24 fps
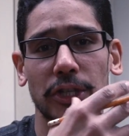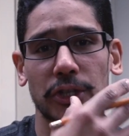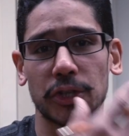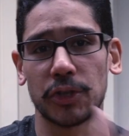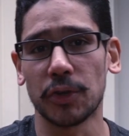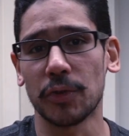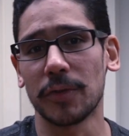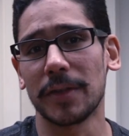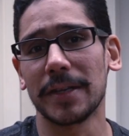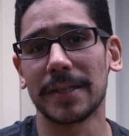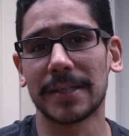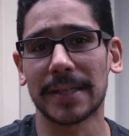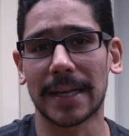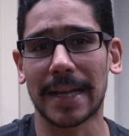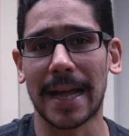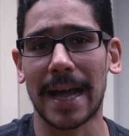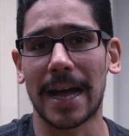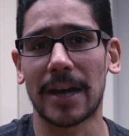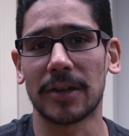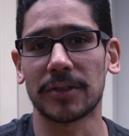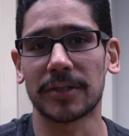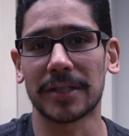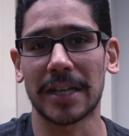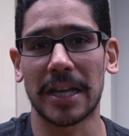to these
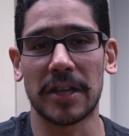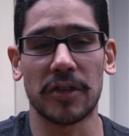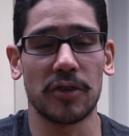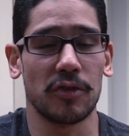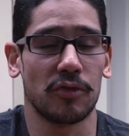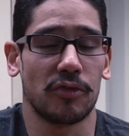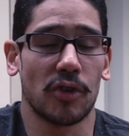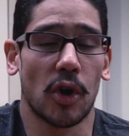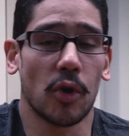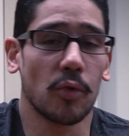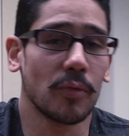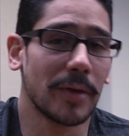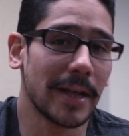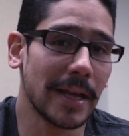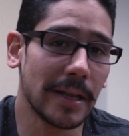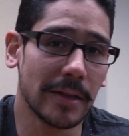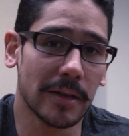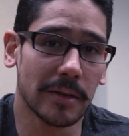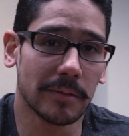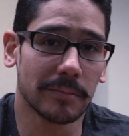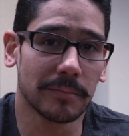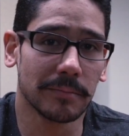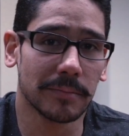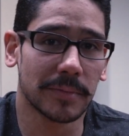accounts, and you don't
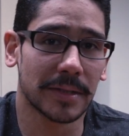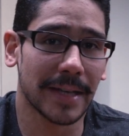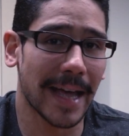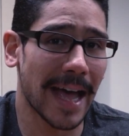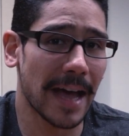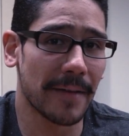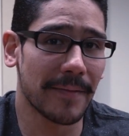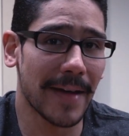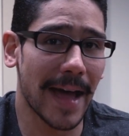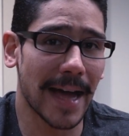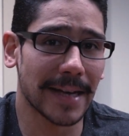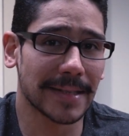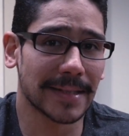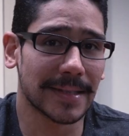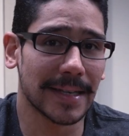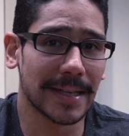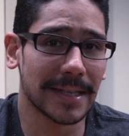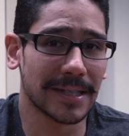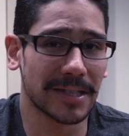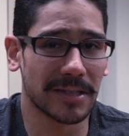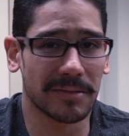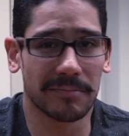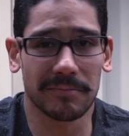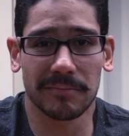need them to have
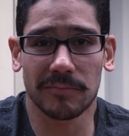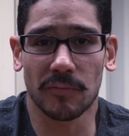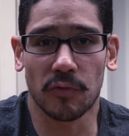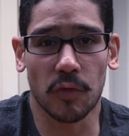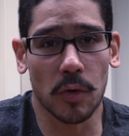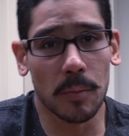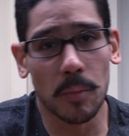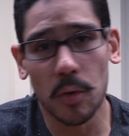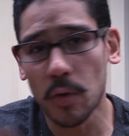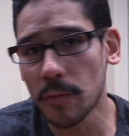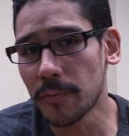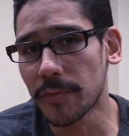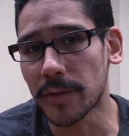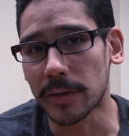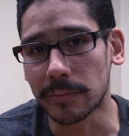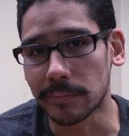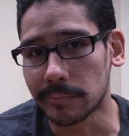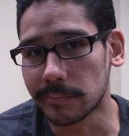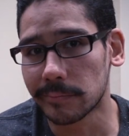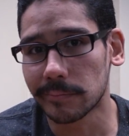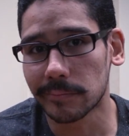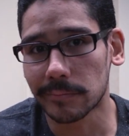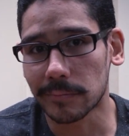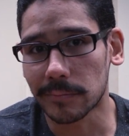access, remove
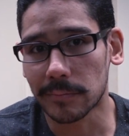them.